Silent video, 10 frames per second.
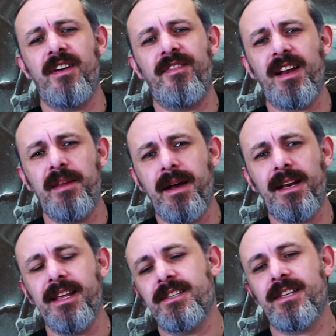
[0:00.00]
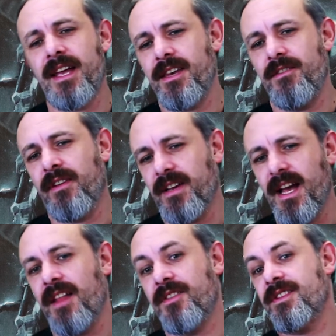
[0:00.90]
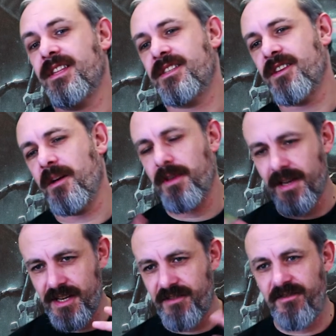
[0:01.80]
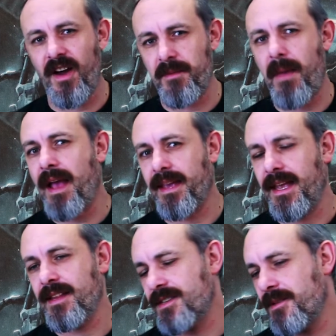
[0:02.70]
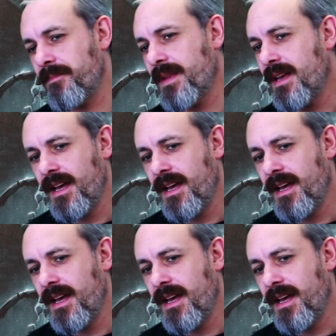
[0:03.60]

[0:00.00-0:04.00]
ugly buglies, and you've got guns, and this time you can at least fight back against them.